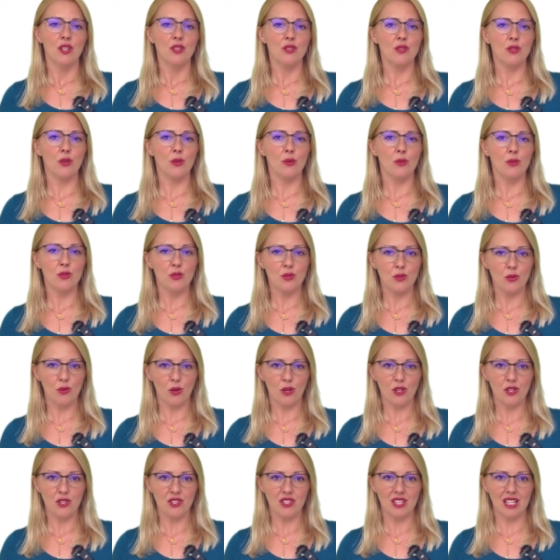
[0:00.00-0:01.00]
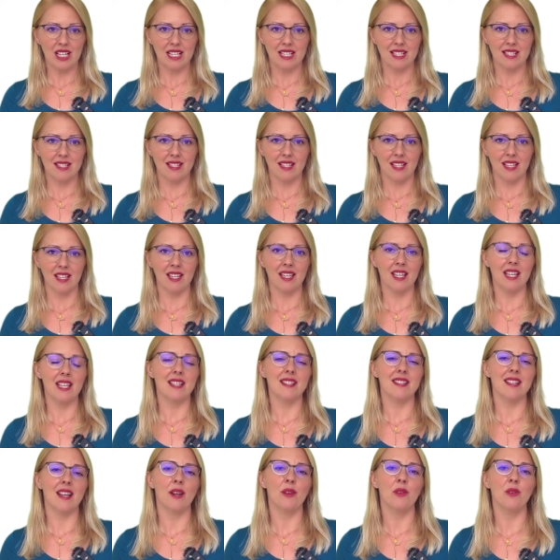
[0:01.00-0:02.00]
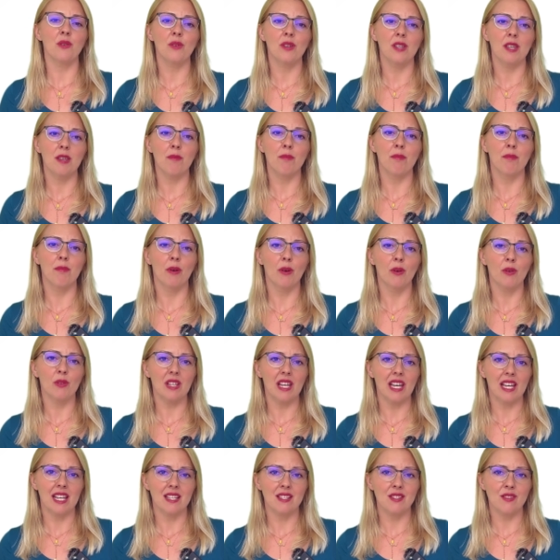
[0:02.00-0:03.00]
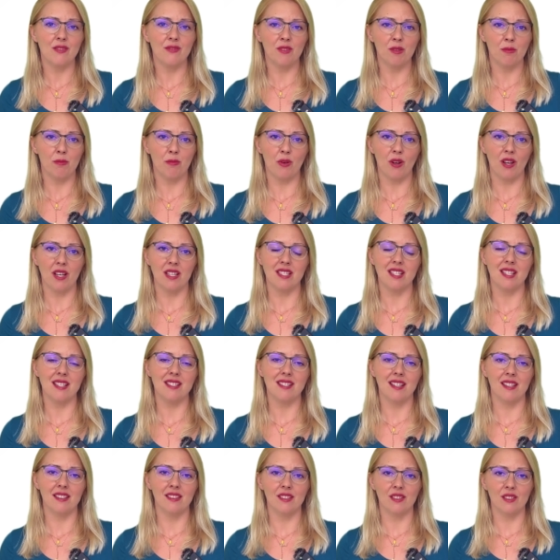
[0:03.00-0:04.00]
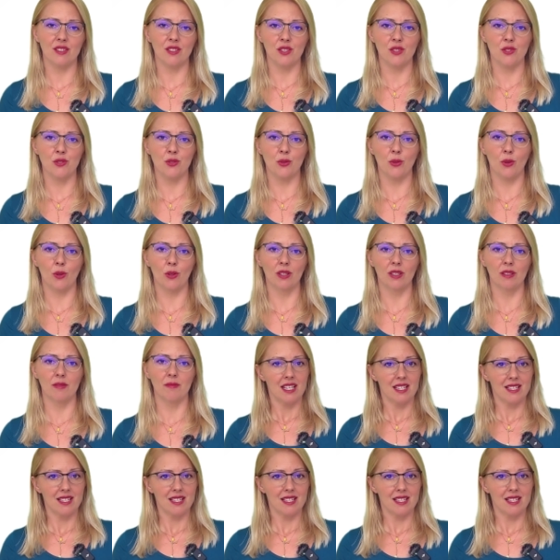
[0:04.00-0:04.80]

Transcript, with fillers: So, scorch testing is how you keep both ends of the process under control.